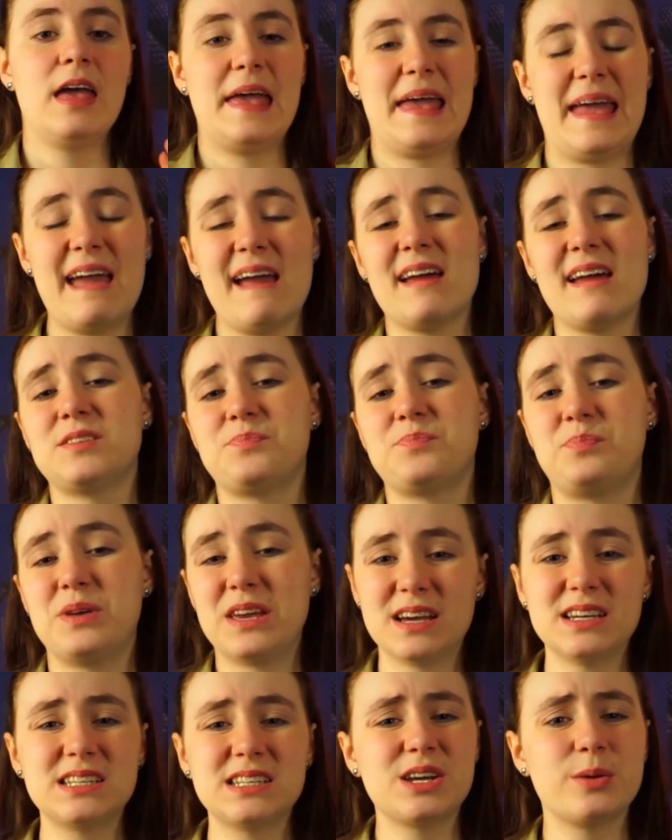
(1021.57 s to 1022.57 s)
And
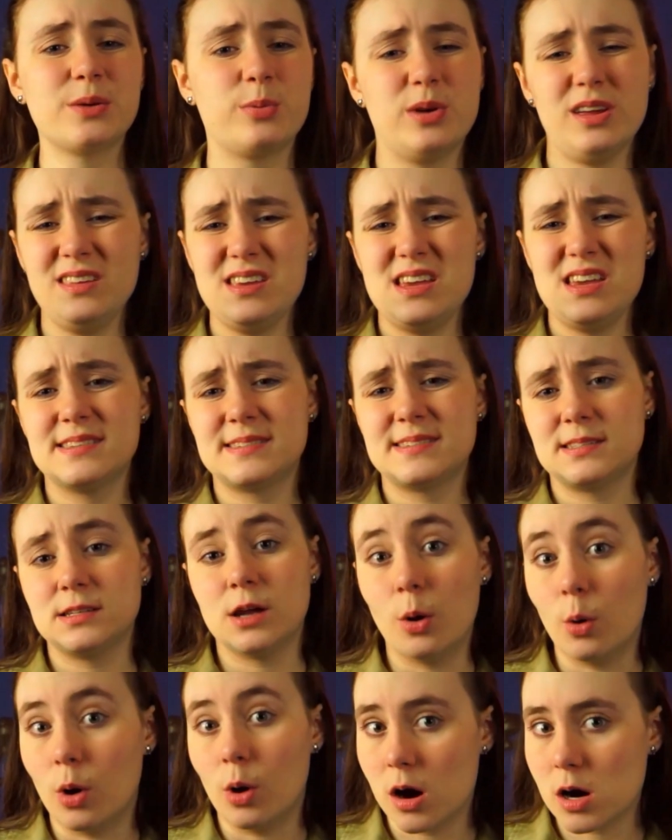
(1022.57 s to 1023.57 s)
because there really is
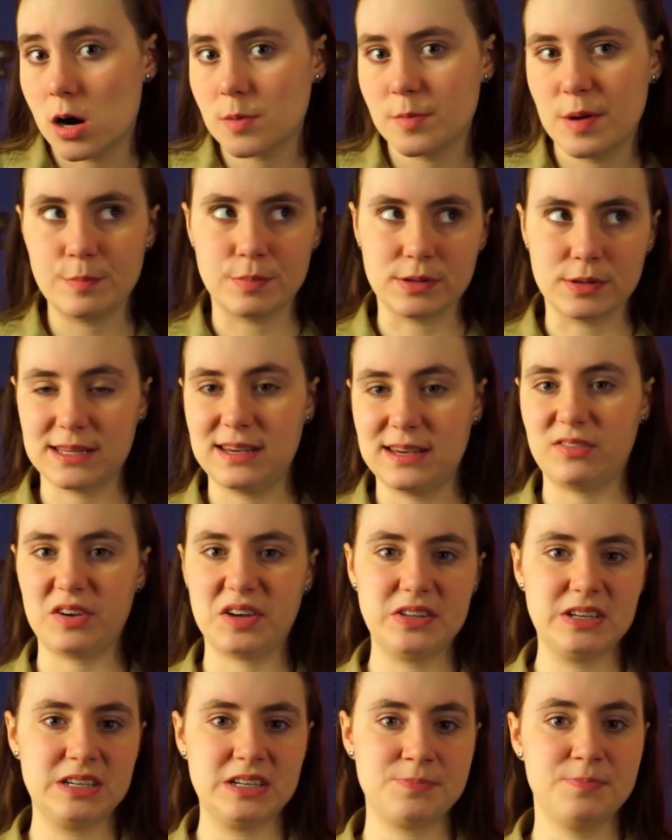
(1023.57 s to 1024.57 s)
no harm in believing
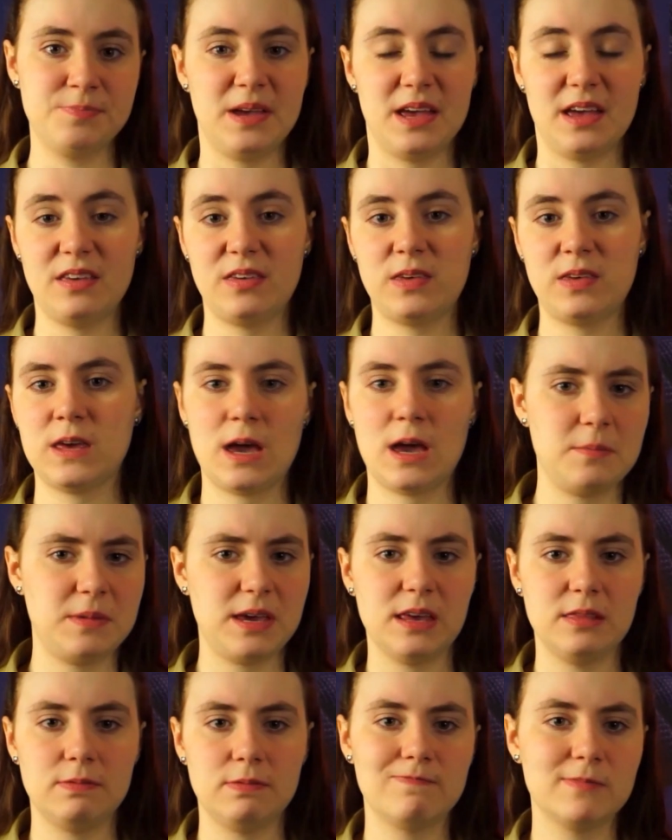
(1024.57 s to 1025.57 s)
this myth, I
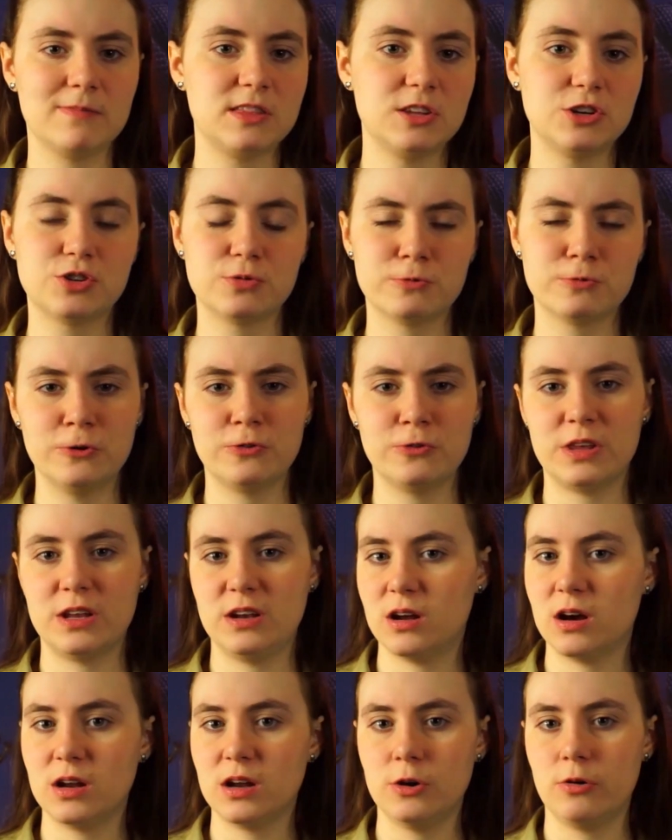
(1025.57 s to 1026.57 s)
mean, the truth and
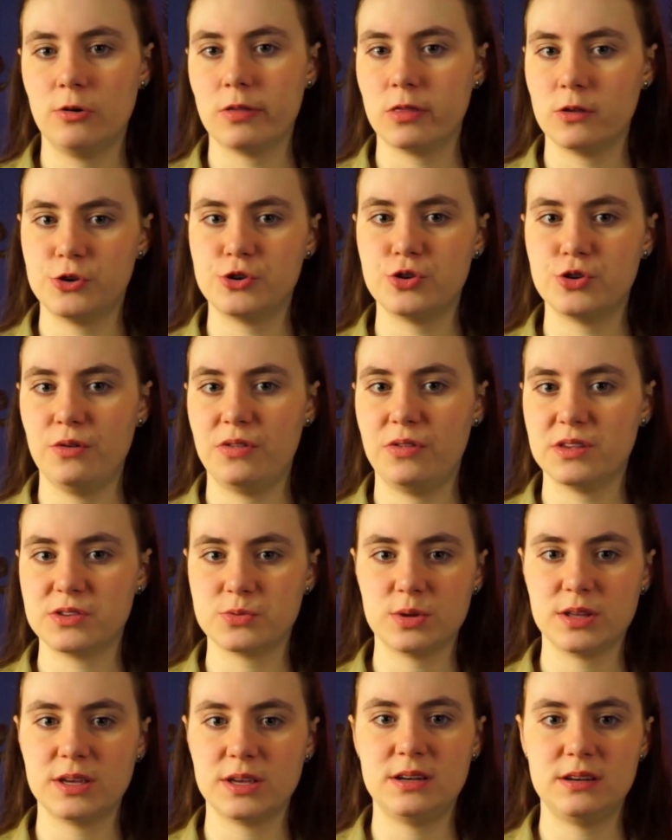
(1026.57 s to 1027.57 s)
not knowing the truth is
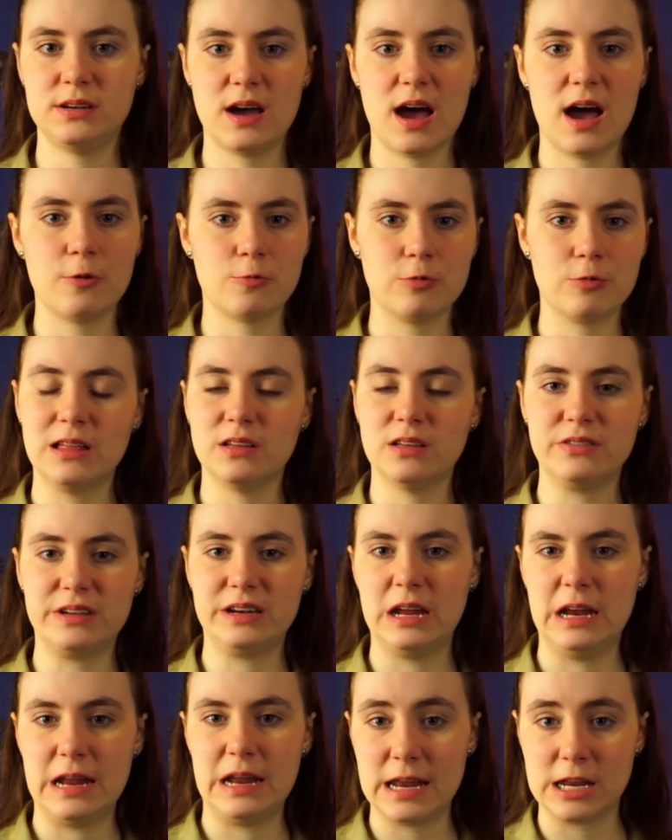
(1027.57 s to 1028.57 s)
really not relevant
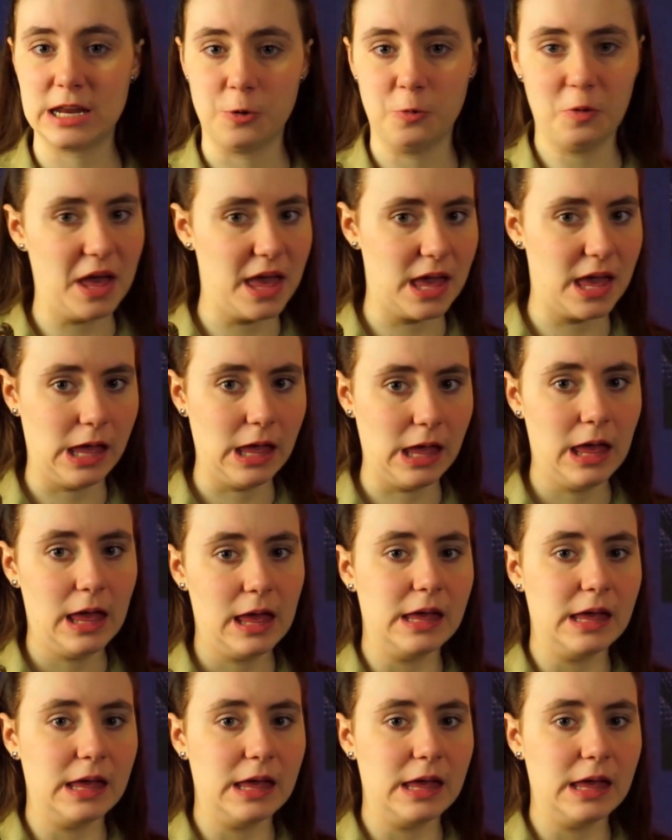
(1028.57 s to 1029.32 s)
in any way.